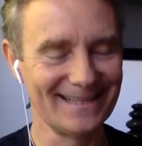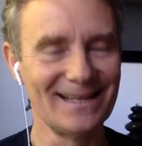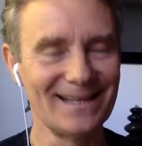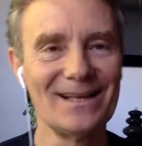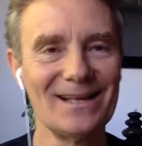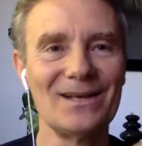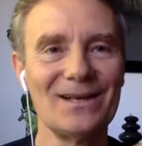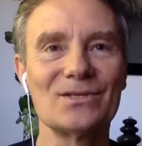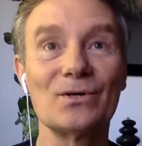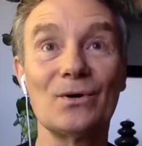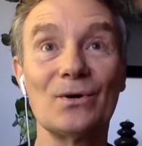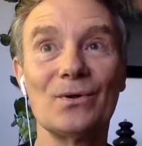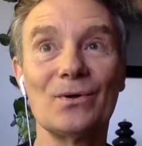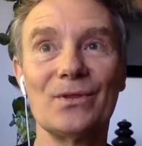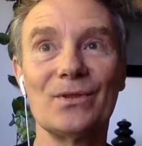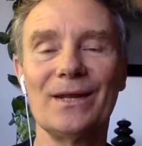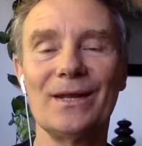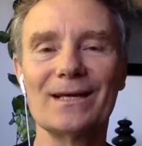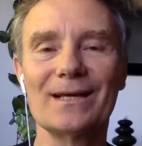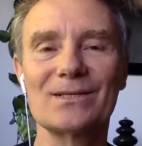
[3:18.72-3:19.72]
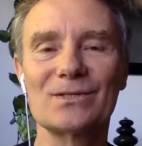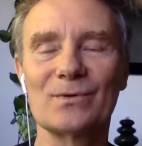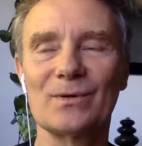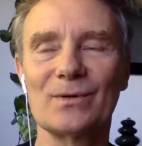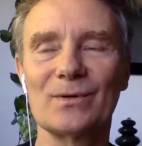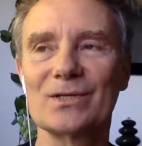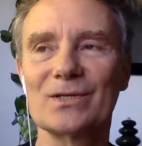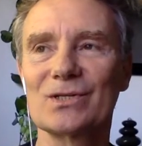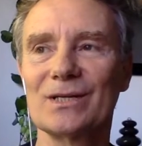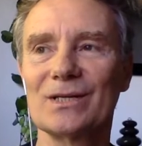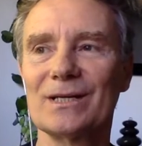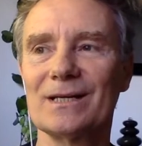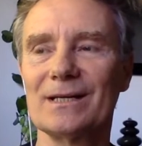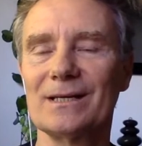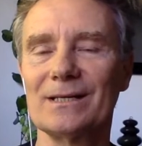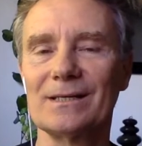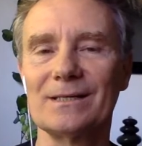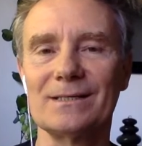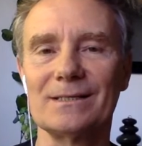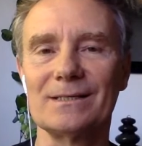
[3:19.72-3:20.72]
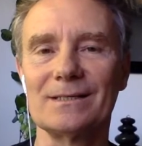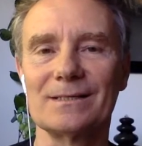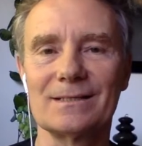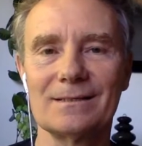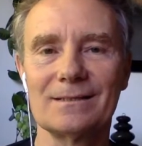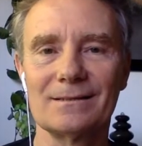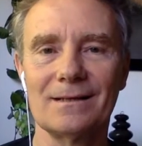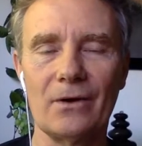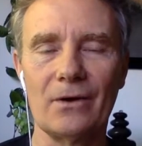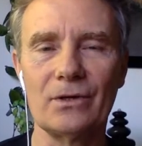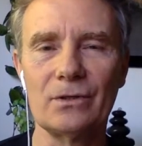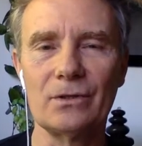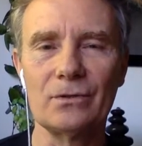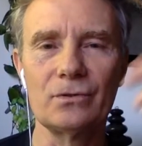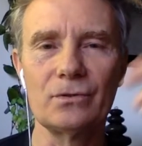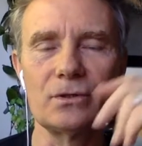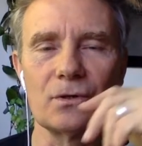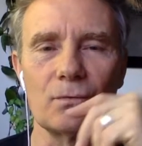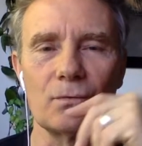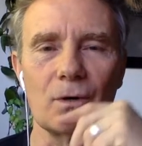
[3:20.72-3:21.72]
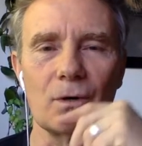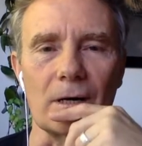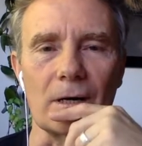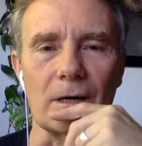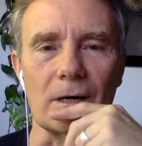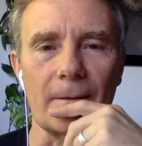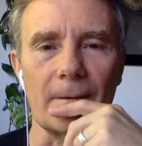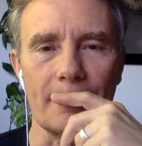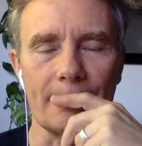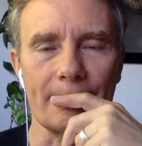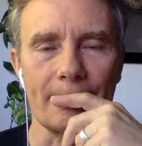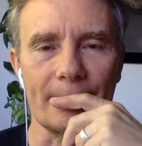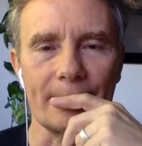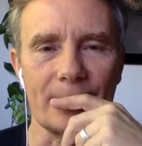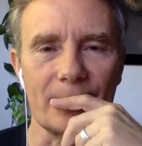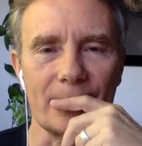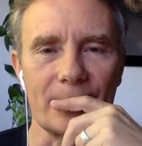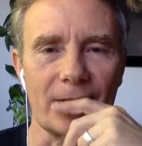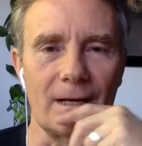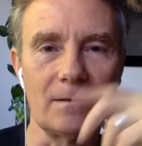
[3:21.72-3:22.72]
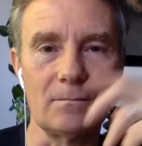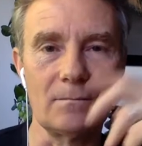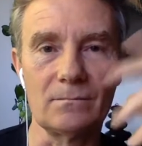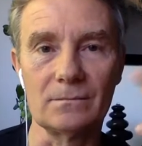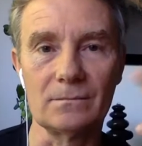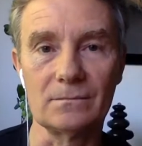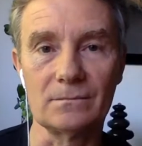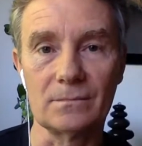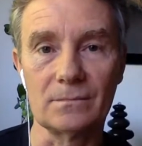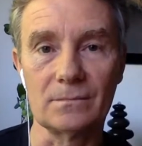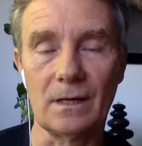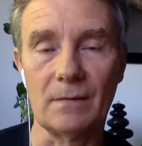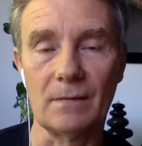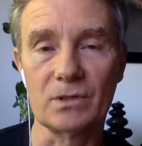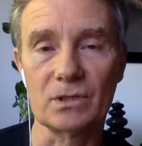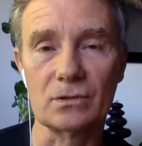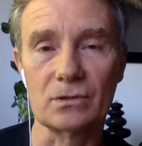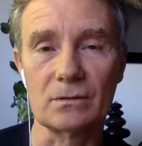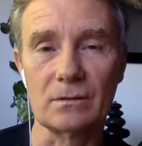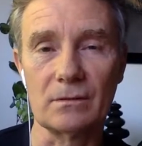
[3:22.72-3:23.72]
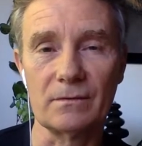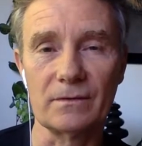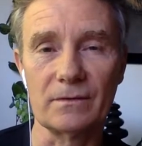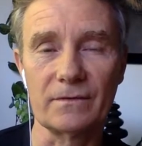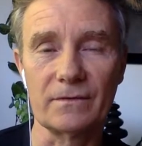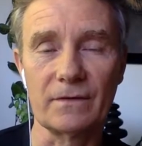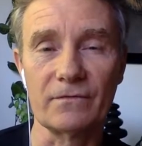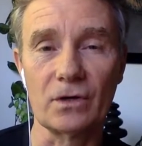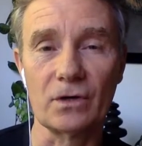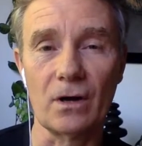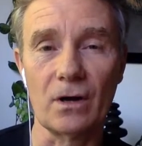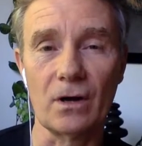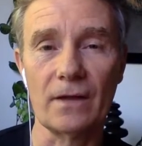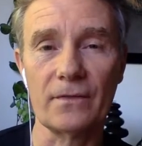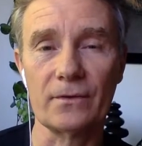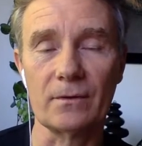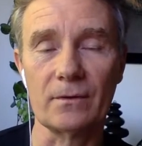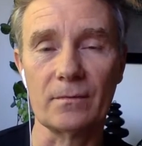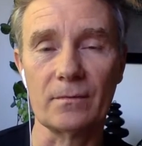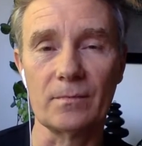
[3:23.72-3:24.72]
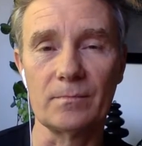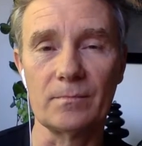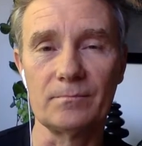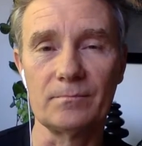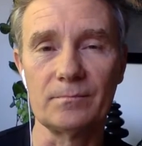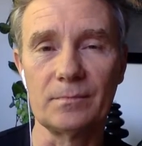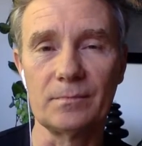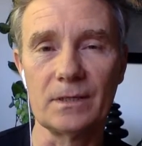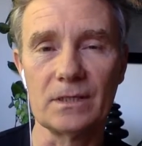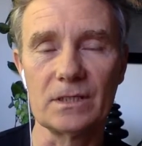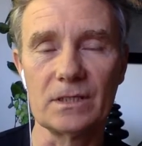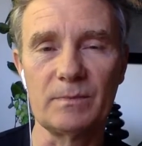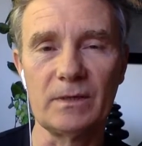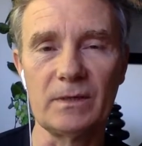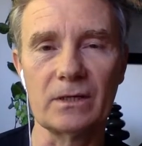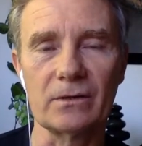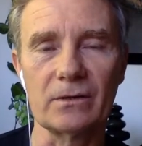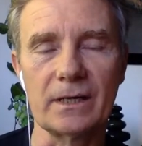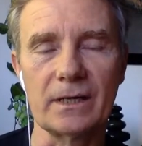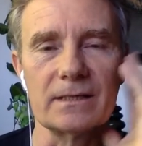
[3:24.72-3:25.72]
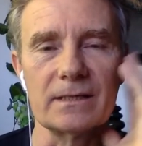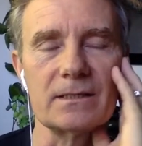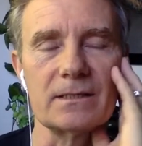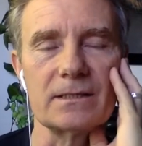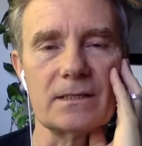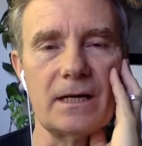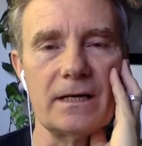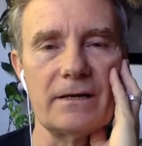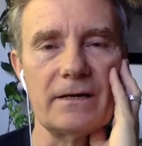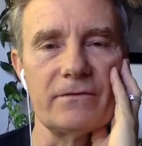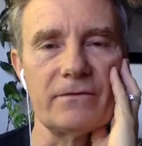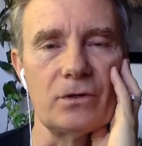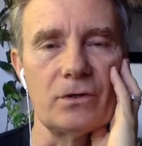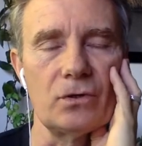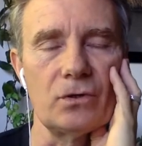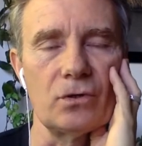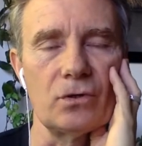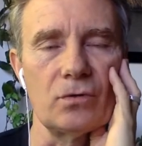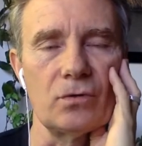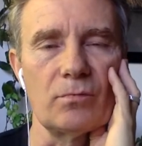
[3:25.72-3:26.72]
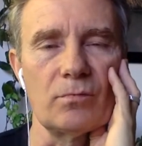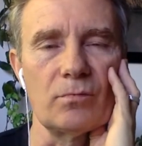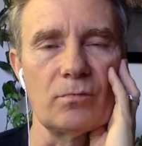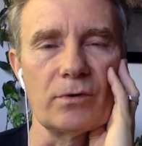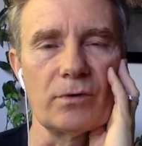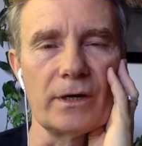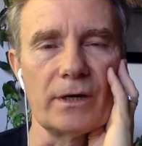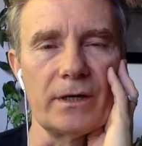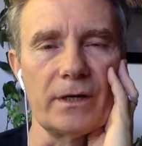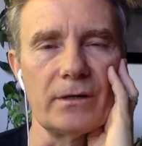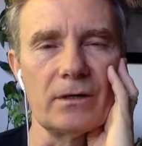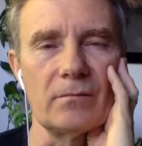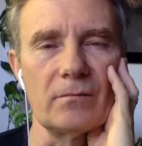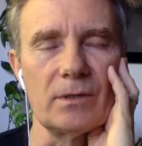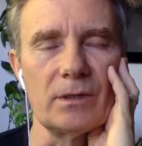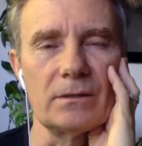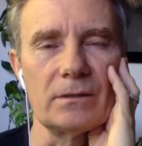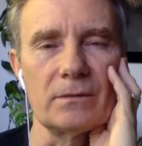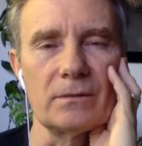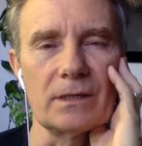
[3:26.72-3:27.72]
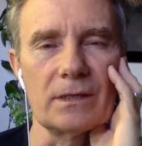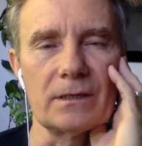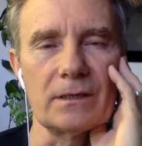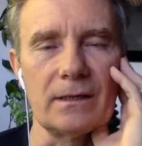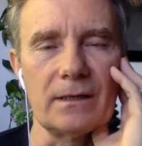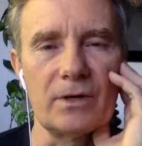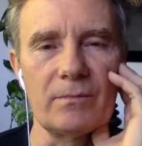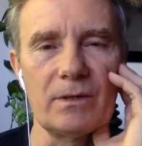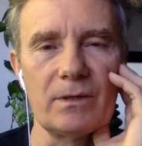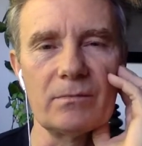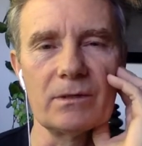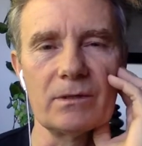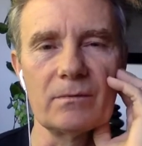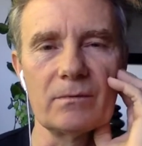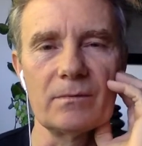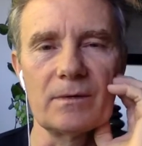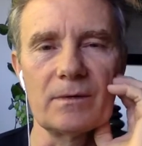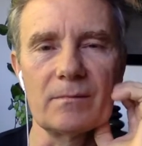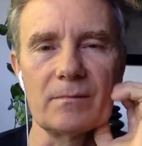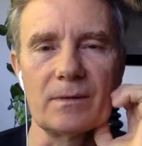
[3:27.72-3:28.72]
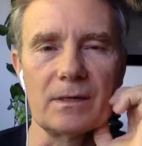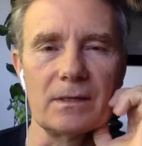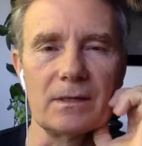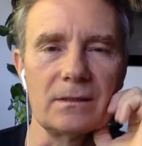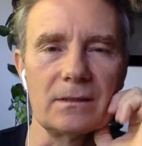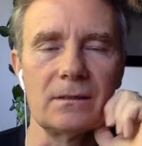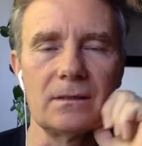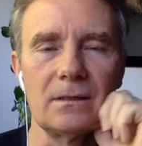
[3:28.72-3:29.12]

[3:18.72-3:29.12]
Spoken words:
So the next question is, how do you do your work? I'm assuming if you're an author and speaker, I guess that's kind of a no-brainer, but do you want to elaborate maybe a little bit on?